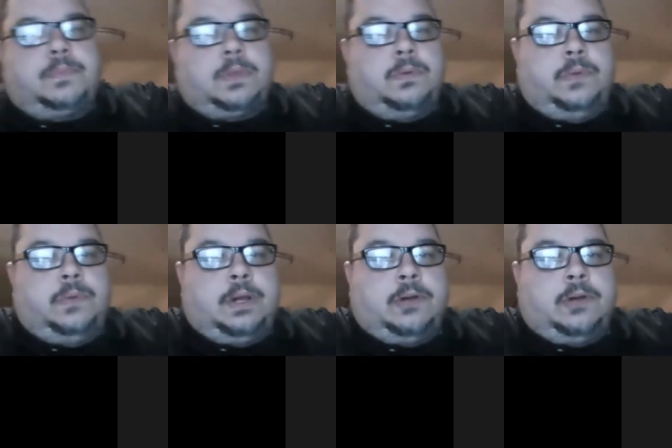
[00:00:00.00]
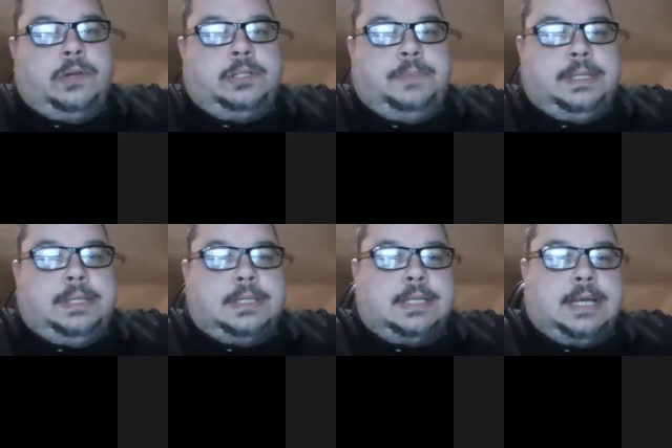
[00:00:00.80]
we are going to be
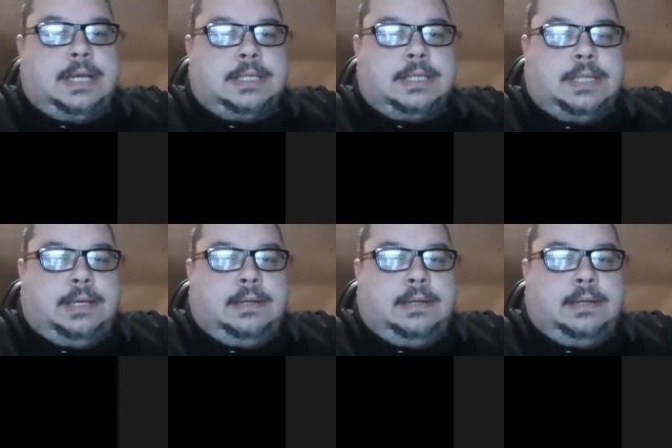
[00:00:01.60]
discussing